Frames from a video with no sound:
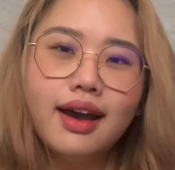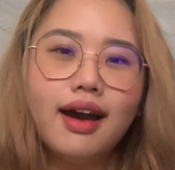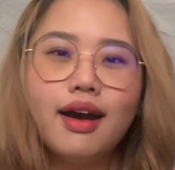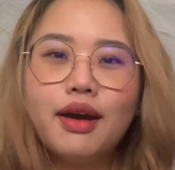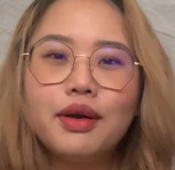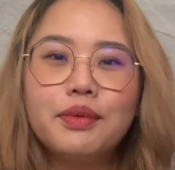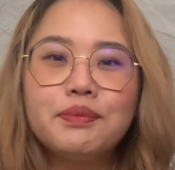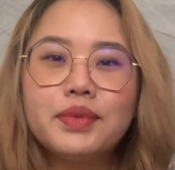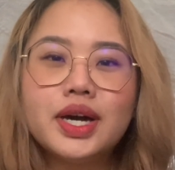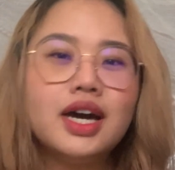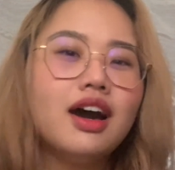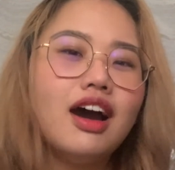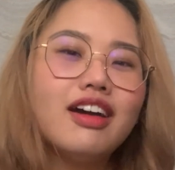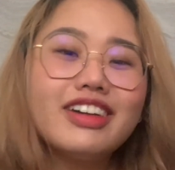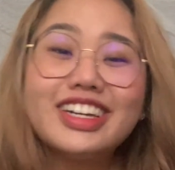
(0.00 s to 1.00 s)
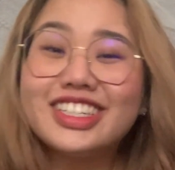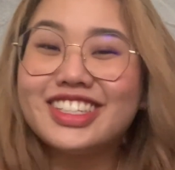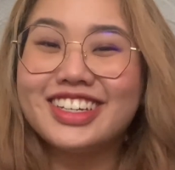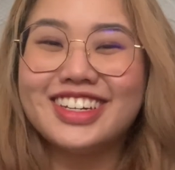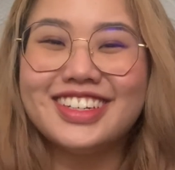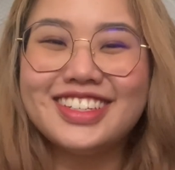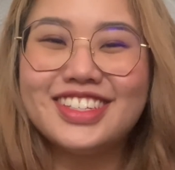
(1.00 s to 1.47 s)
Alright
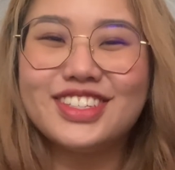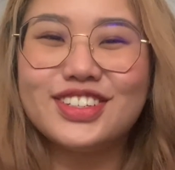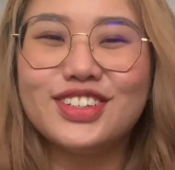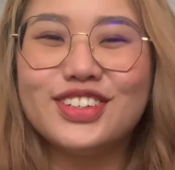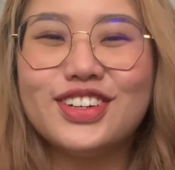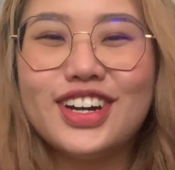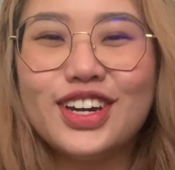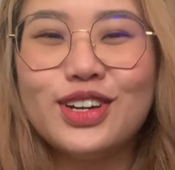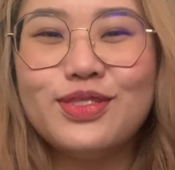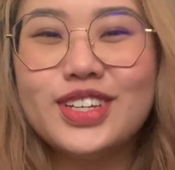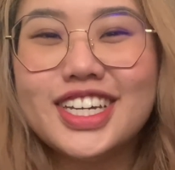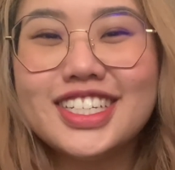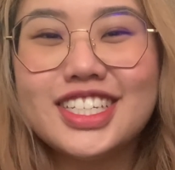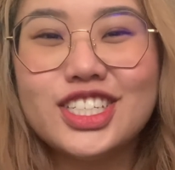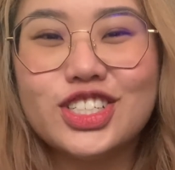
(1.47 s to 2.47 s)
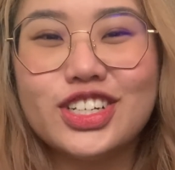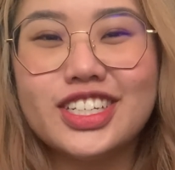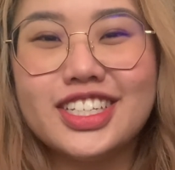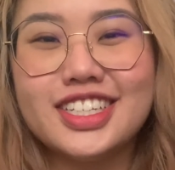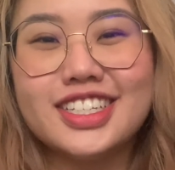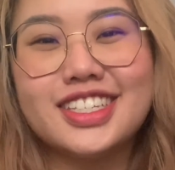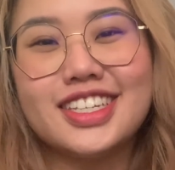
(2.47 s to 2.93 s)
guys, so I hope you guys enjoyed
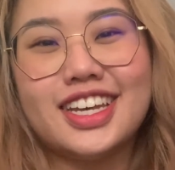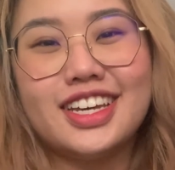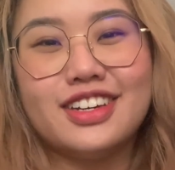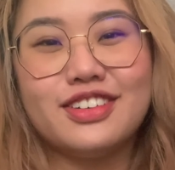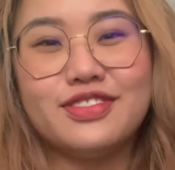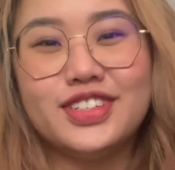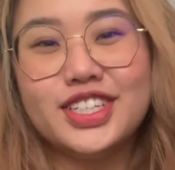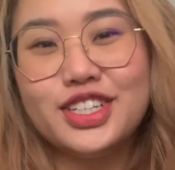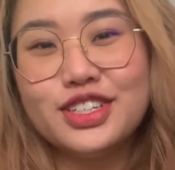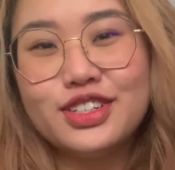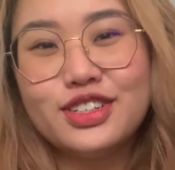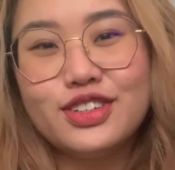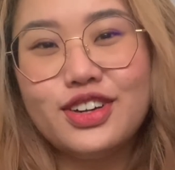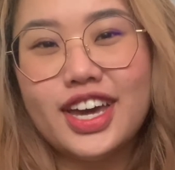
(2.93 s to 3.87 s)
this video,